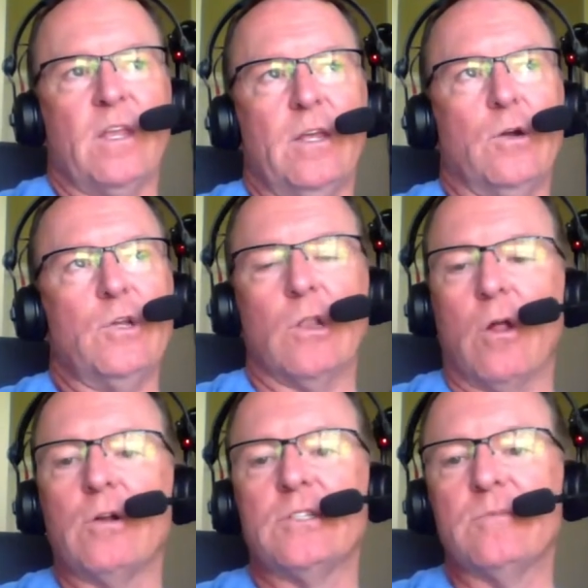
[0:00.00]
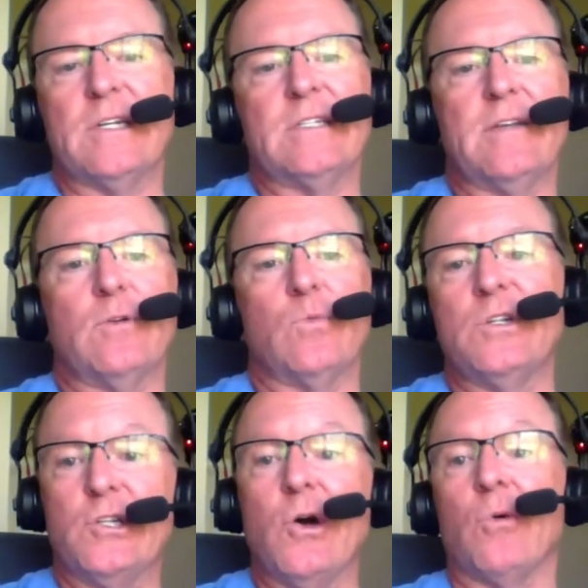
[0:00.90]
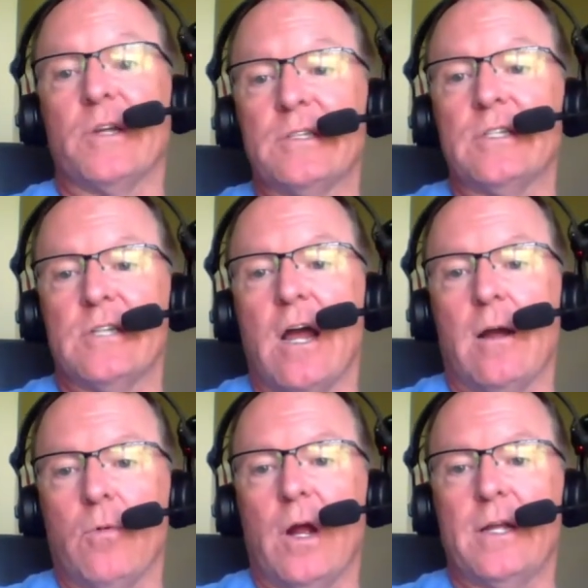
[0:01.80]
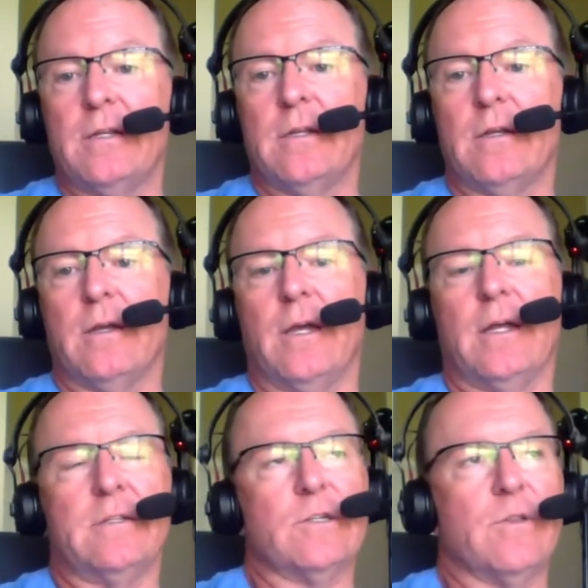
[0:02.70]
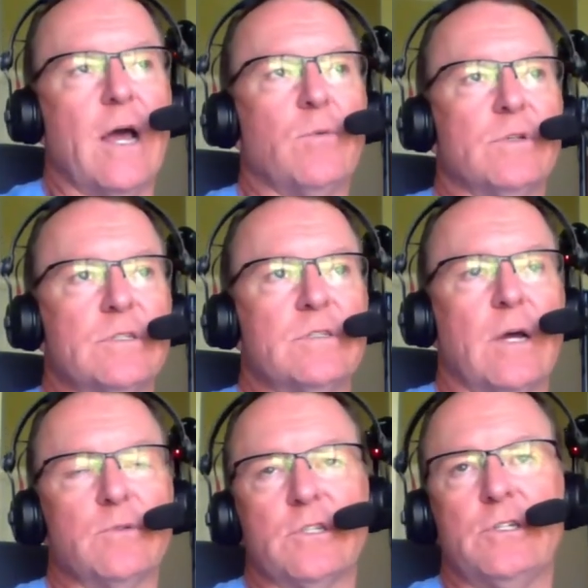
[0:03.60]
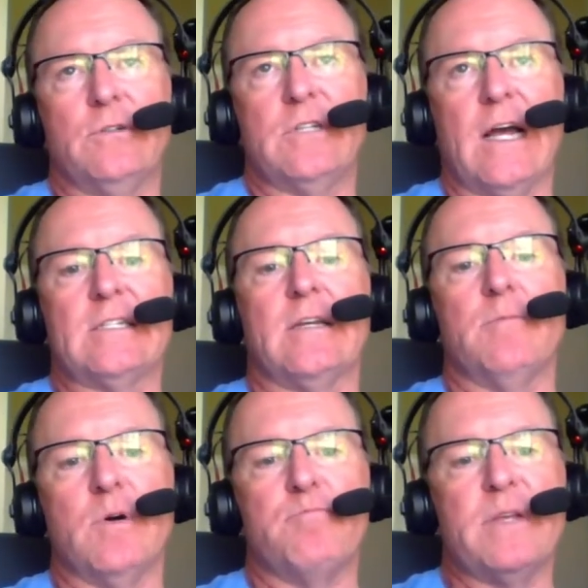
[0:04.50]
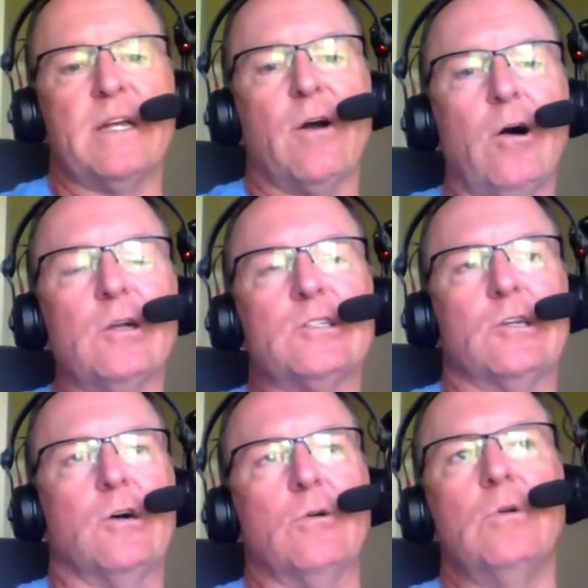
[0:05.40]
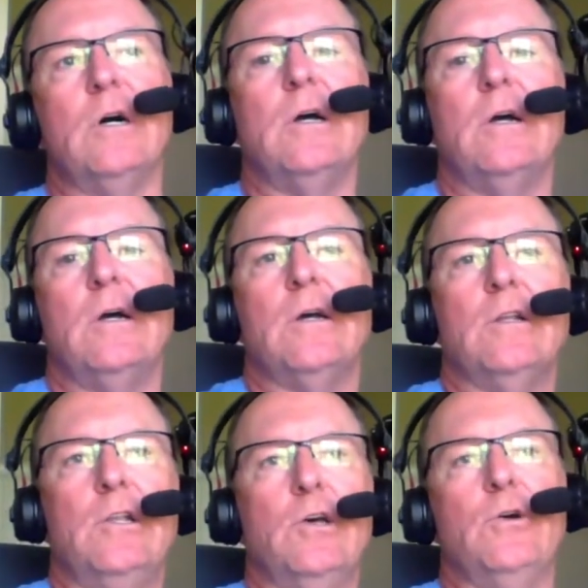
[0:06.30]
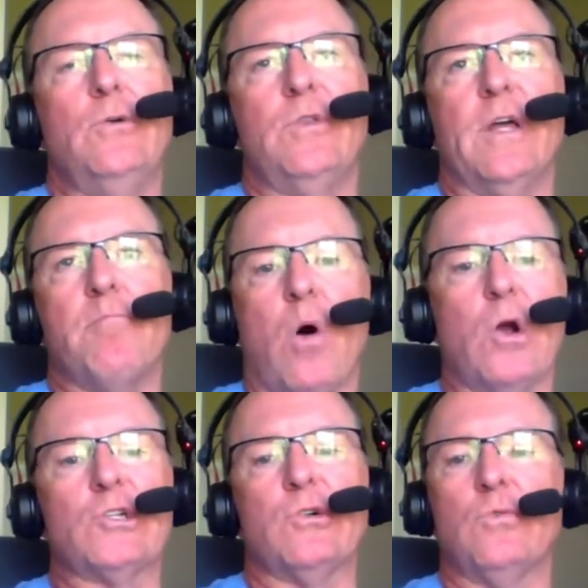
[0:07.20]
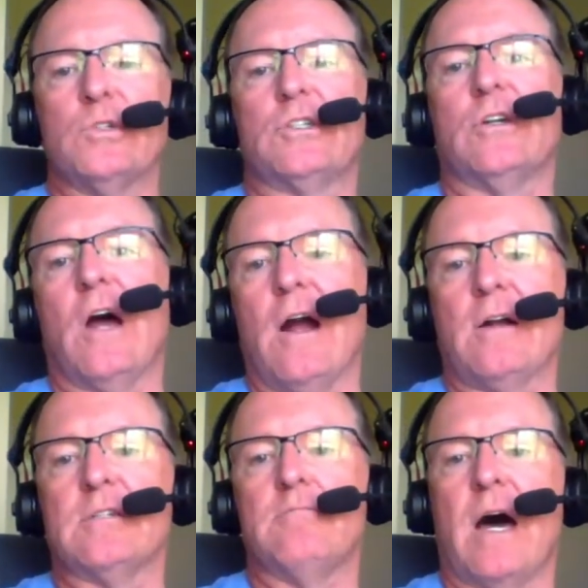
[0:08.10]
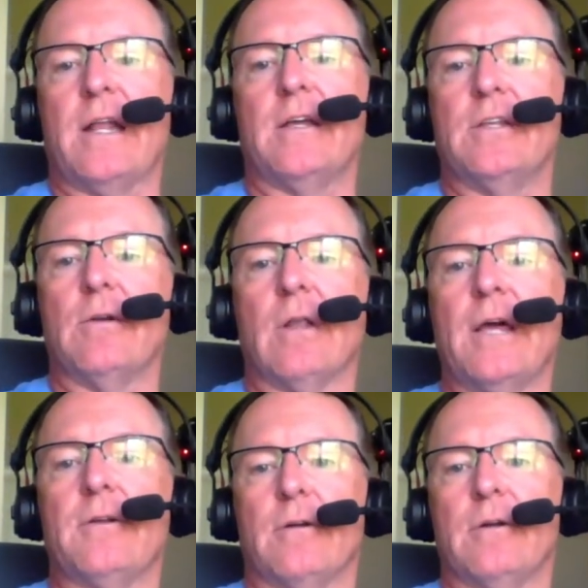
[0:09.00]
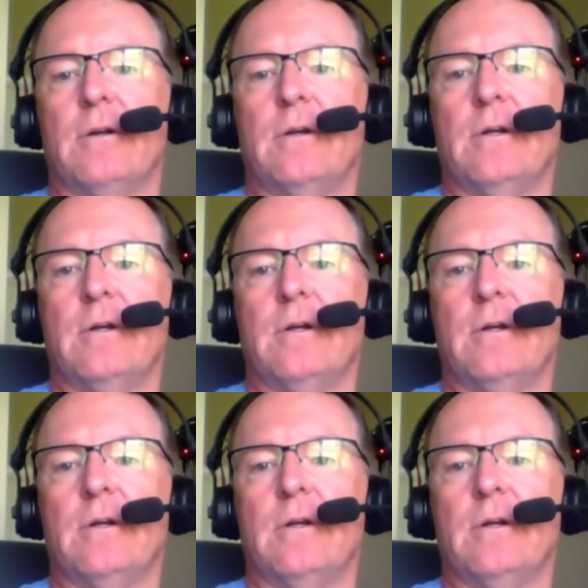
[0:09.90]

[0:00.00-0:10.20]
you learn some things even when you don't get the job, right? And so that was a huge asset. But Ben also knew that Marshall was going to hire somebody a year later.